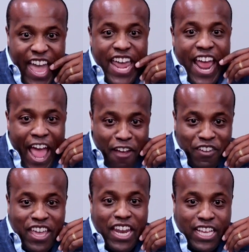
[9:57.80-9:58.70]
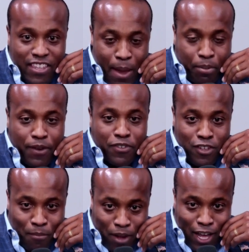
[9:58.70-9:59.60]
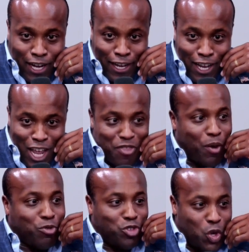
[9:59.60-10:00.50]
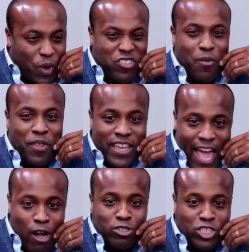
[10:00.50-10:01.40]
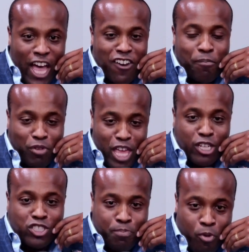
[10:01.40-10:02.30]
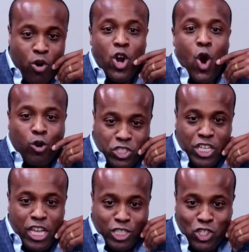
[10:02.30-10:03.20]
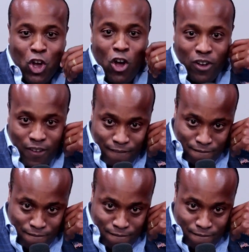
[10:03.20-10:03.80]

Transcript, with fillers: and having an example of somebody that was doing something outside of playing a sport or singing a song.